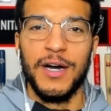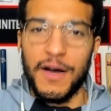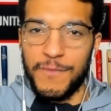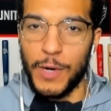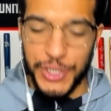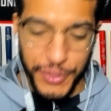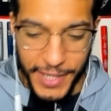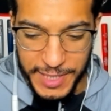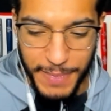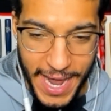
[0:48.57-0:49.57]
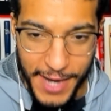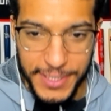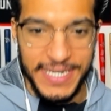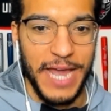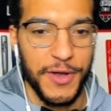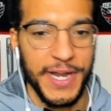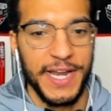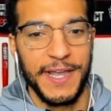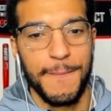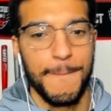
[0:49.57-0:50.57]
of what transpired Saturday
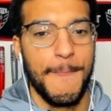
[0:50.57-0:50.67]
night.